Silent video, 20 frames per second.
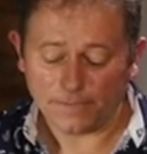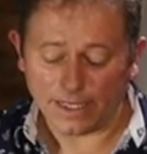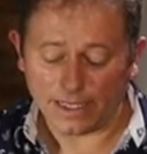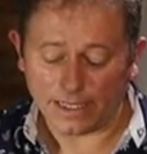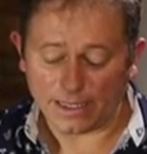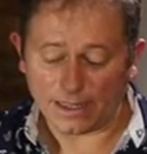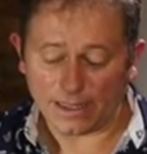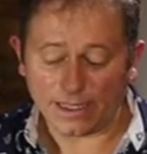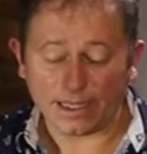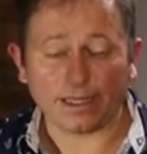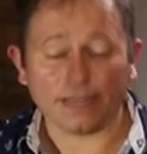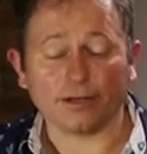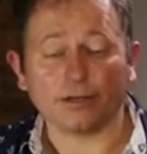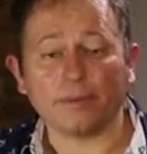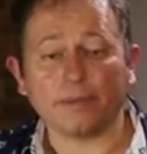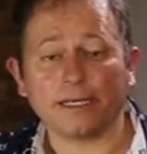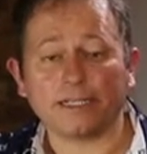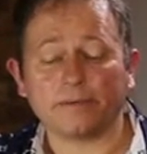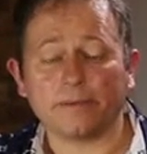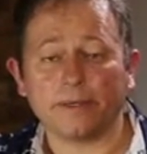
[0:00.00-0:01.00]
I think they're
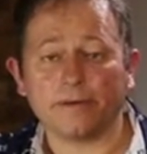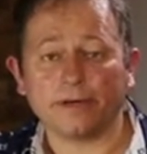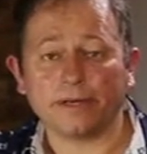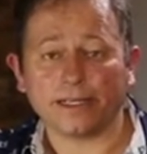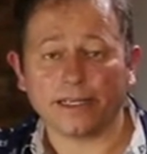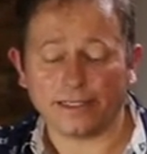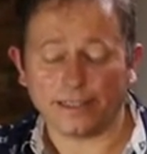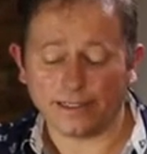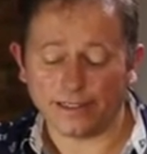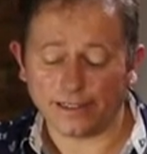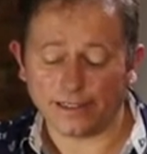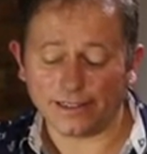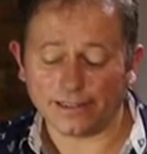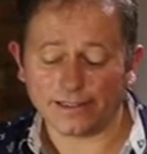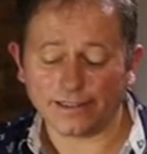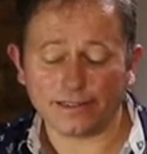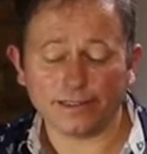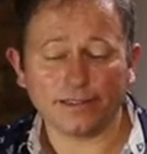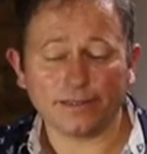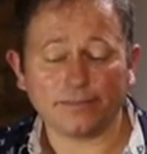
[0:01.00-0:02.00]
about to be
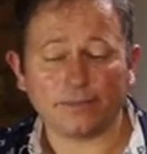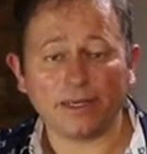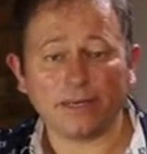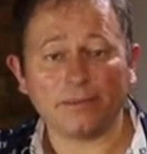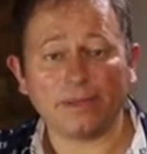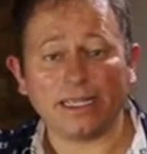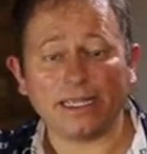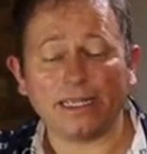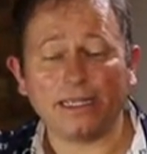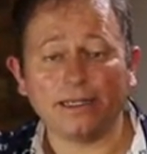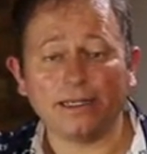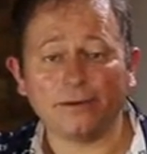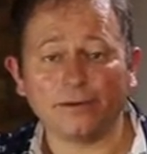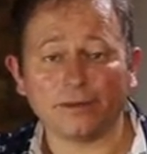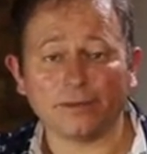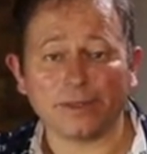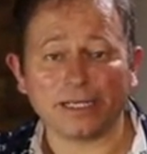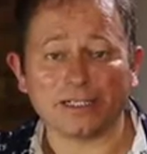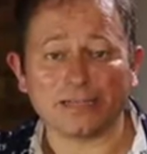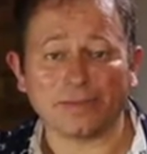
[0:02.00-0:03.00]
recognised by me with
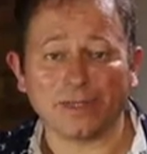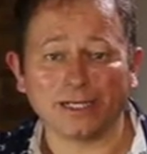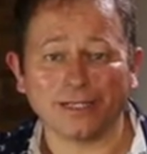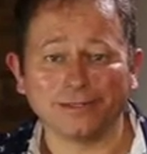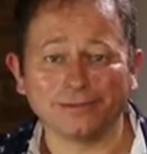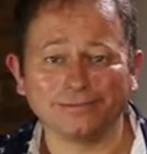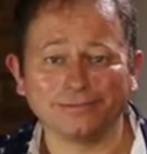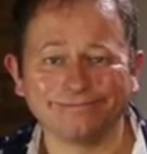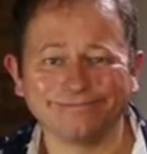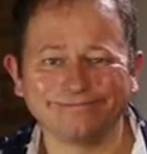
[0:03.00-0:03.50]
a big smile.